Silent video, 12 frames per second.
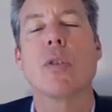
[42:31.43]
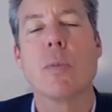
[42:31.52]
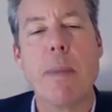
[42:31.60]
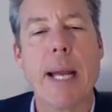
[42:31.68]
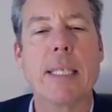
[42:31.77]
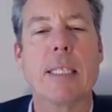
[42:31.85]

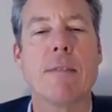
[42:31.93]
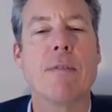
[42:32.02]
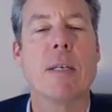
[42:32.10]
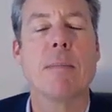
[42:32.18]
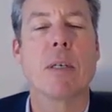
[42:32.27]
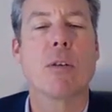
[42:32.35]

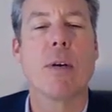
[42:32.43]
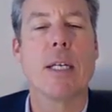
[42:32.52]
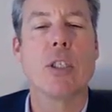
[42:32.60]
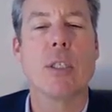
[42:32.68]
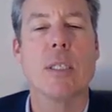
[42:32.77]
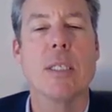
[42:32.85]
prospective
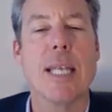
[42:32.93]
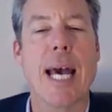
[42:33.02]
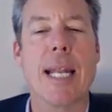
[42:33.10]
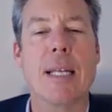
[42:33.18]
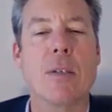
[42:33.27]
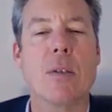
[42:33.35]

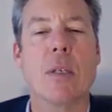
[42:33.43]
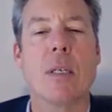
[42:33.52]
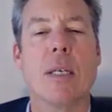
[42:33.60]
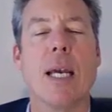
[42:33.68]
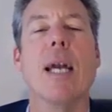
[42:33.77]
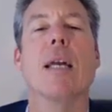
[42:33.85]
immigration
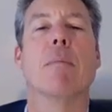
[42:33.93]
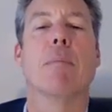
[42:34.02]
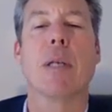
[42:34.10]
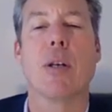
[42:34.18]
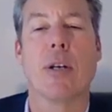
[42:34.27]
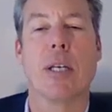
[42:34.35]
status,
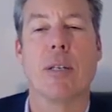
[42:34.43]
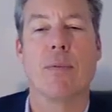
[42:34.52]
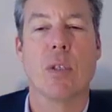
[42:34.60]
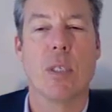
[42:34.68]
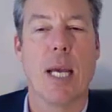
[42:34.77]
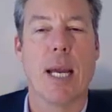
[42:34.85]
and
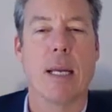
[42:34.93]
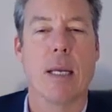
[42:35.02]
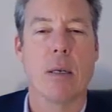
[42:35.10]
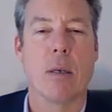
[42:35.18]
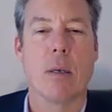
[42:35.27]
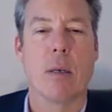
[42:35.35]
period of
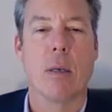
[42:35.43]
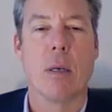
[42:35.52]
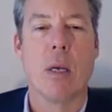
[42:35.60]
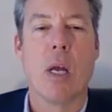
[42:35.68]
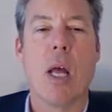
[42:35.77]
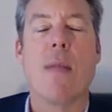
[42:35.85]
stay.
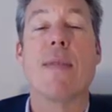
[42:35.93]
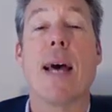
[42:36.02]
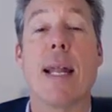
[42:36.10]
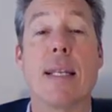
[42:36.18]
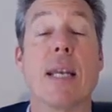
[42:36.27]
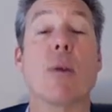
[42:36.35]

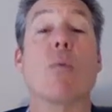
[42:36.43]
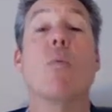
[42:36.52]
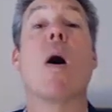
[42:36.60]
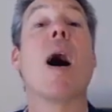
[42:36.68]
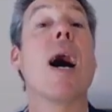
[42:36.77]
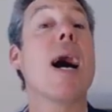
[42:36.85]
That
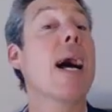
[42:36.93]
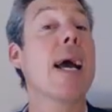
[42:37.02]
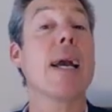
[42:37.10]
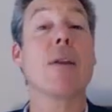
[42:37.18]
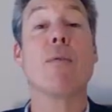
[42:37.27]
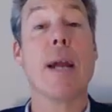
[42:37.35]
is a
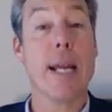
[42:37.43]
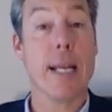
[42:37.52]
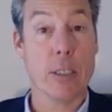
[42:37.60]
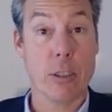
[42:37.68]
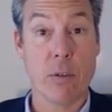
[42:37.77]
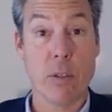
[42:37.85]
wide
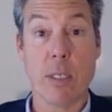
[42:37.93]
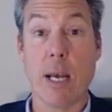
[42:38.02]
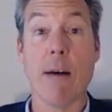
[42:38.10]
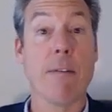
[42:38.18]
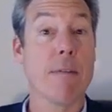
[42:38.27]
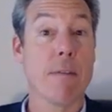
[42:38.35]
range
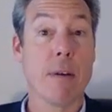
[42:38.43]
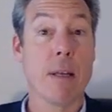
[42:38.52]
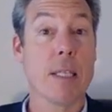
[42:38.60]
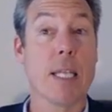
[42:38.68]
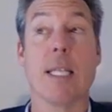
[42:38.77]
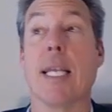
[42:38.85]
of
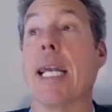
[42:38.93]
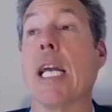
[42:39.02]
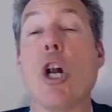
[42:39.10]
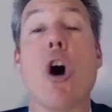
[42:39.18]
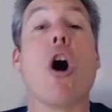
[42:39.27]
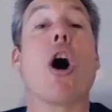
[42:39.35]
stuff
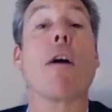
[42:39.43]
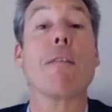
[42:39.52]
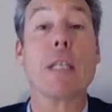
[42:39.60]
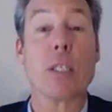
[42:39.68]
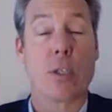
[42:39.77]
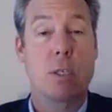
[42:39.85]
that they can
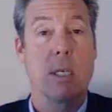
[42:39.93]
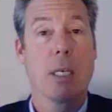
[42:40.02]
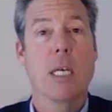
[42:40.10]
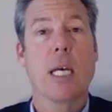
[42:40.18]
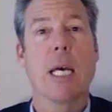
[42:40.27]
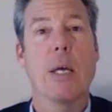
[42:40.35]

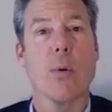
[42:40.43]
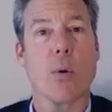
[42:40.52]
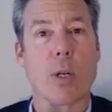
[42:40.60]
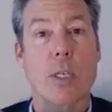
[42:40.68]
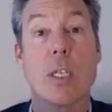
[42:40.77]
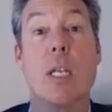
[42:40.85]
harvest
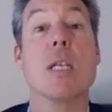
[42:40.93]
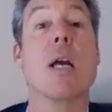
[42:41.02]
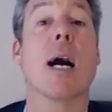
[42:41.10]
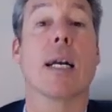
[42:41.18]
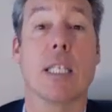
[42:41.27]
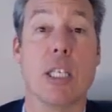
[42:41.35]
in order
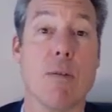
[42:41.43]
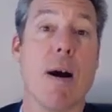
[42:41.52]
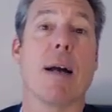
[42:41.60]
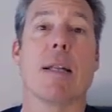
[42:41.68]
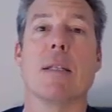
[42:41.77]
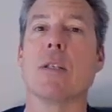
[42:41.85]
to
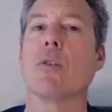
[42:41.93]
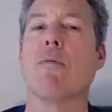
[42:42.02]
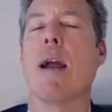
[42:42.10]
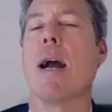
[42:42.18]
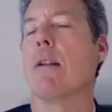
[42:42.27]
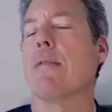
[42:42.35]
knock you out
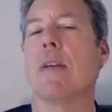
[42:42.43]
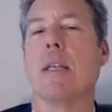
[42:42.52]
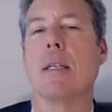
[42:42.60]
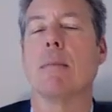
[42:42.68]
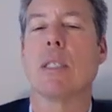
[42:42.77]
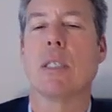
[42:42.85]
in this
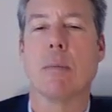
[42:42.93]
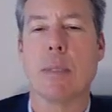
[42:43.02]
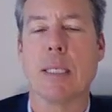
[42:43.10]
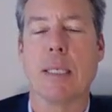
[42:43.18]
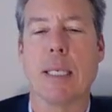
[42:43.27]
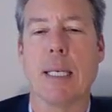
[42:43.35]
ground of
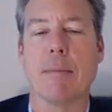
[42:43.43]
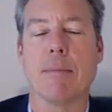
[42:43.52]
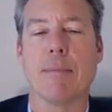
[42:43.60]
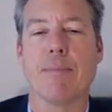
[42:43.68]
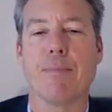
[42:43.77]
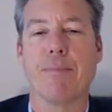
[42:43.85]

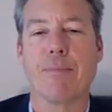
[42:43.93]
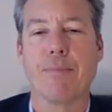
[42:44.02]
inadmissibility.